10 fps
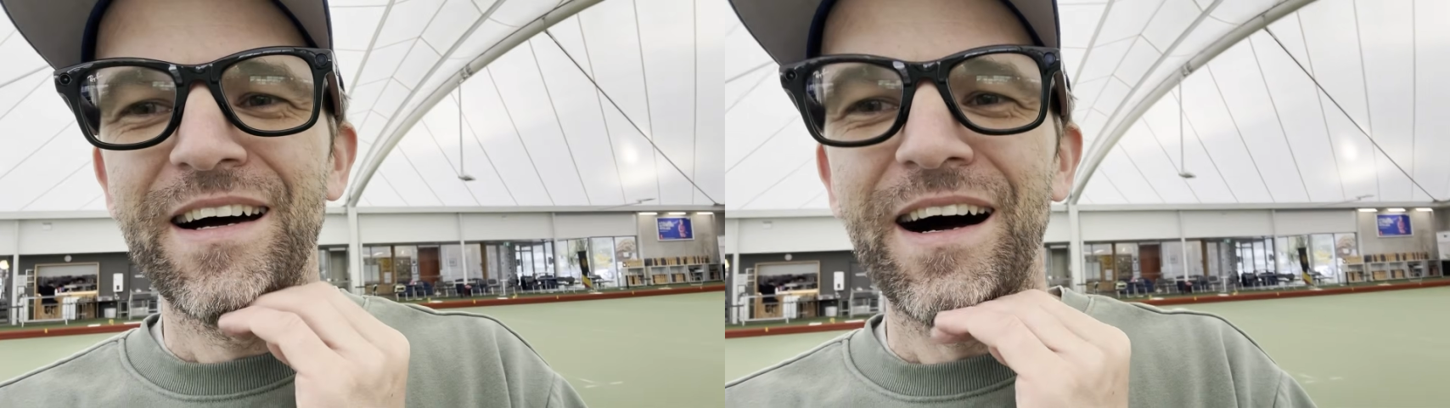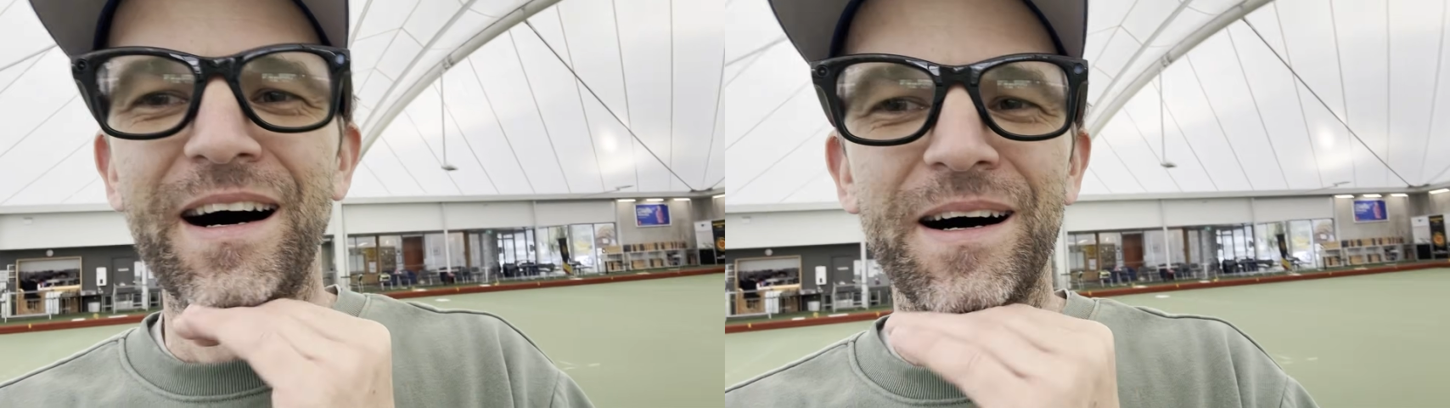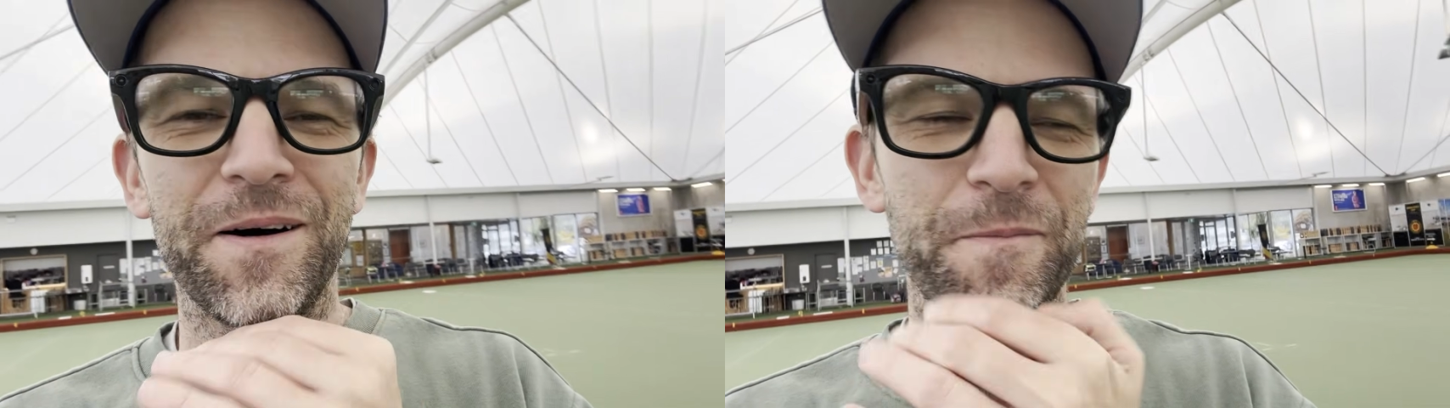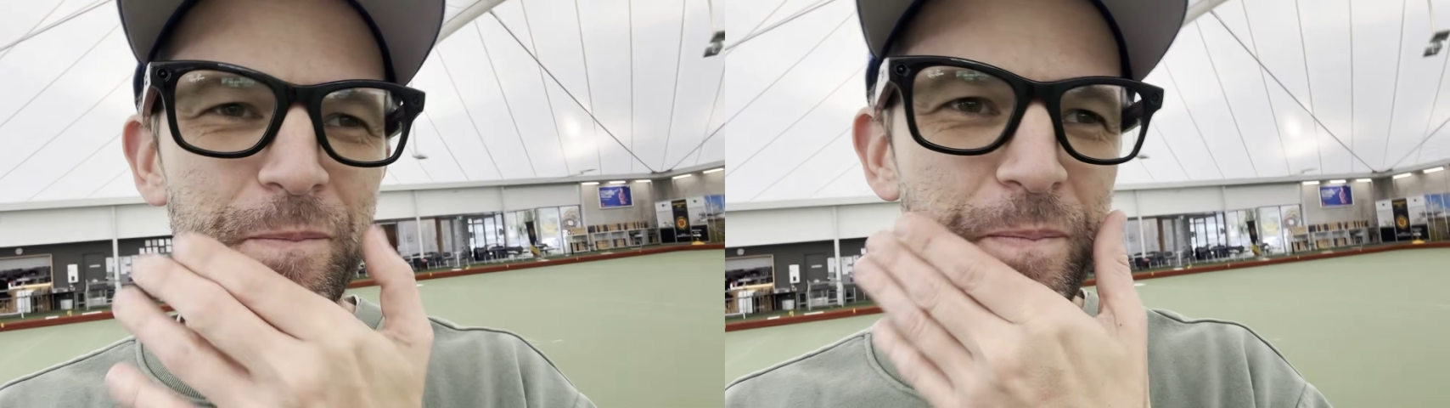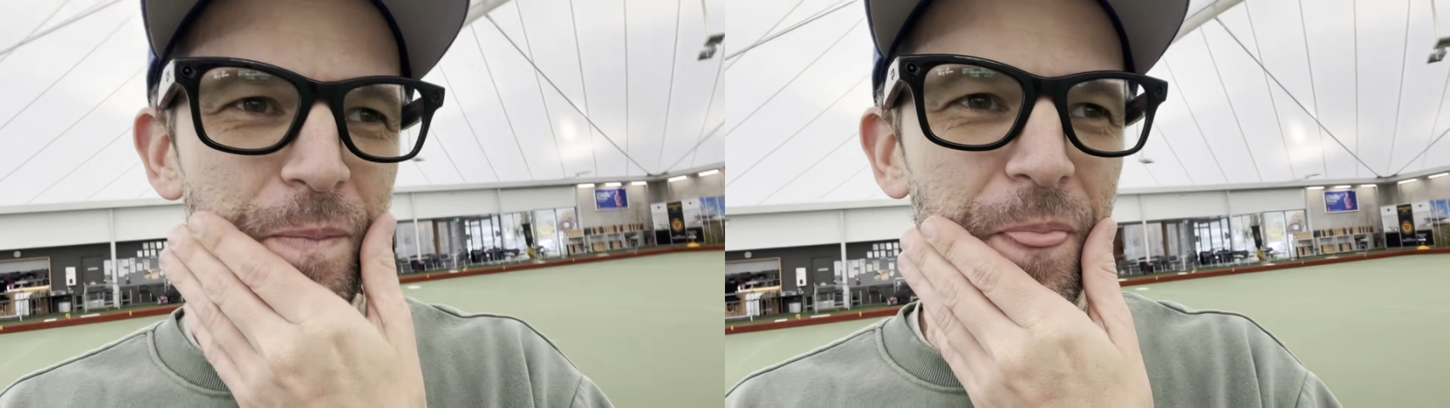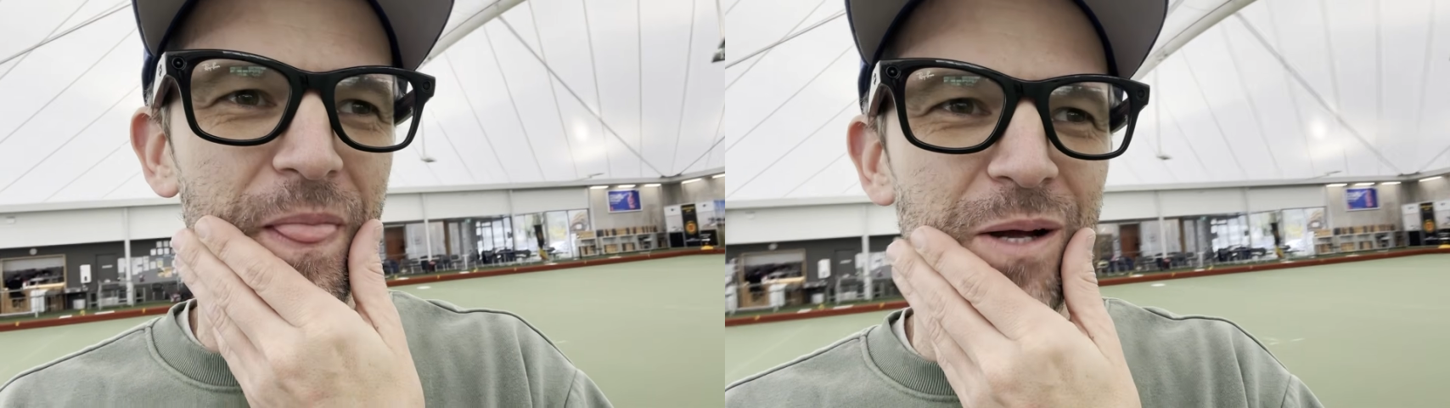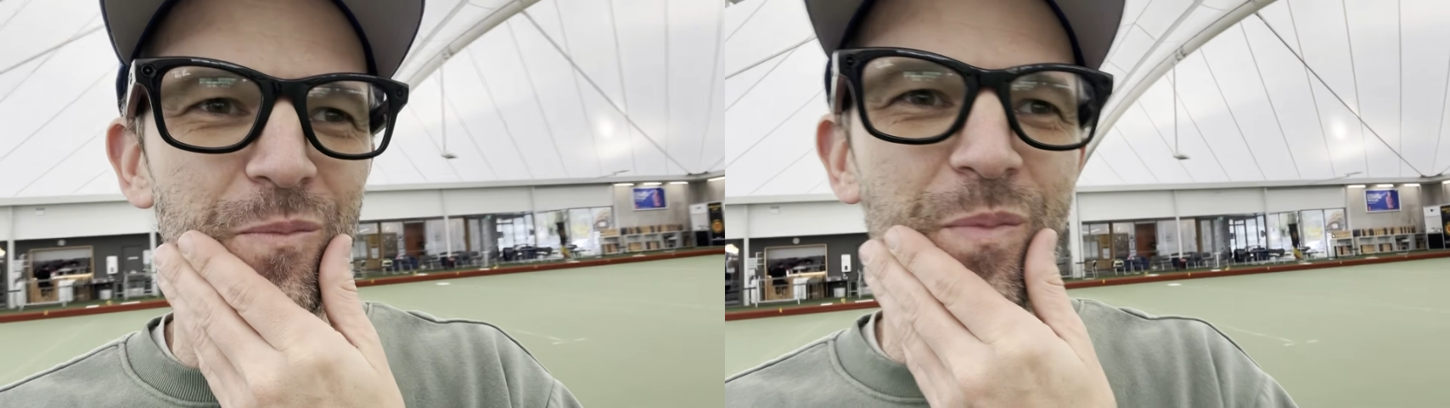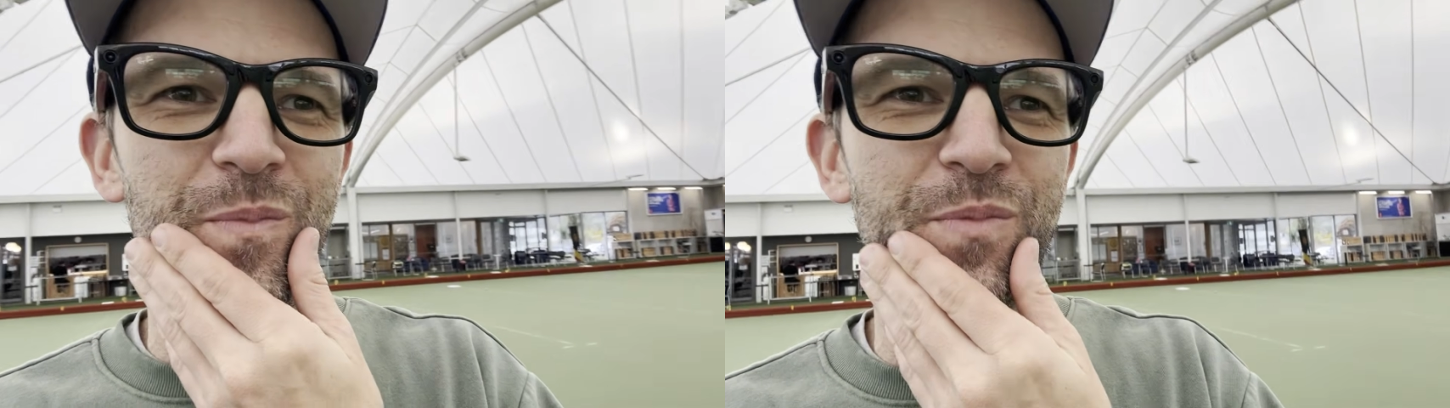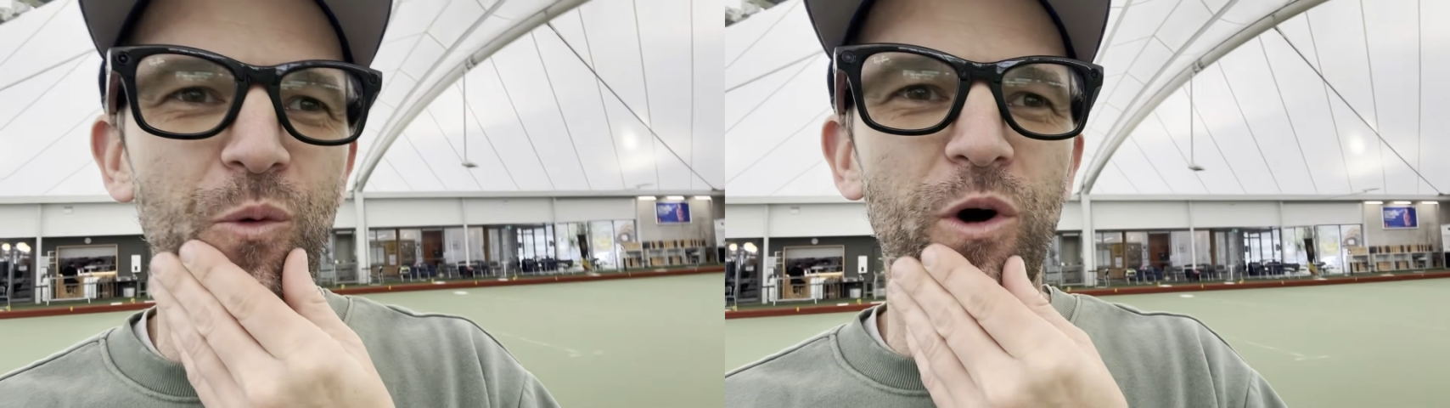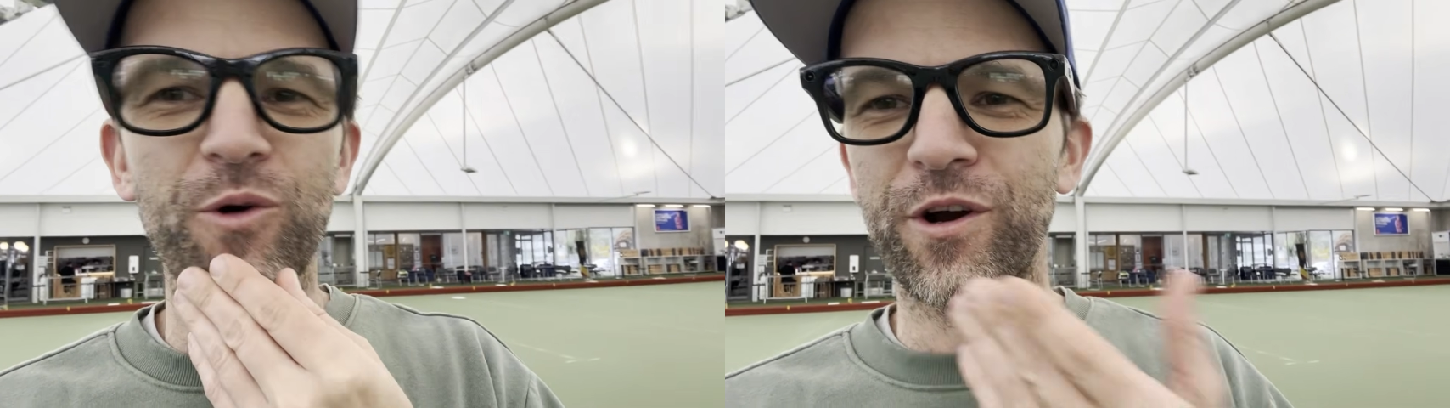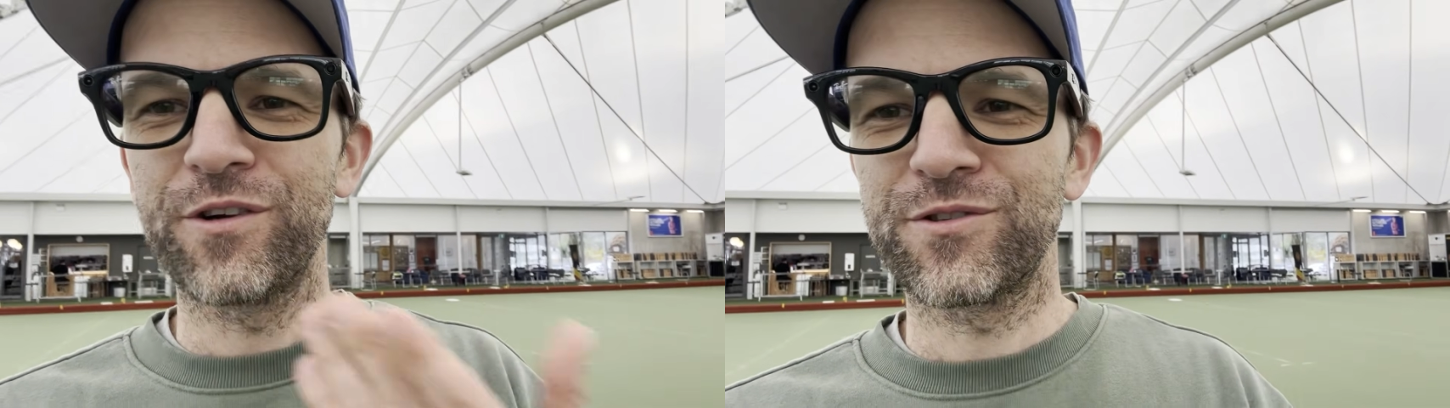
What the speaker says: But what I want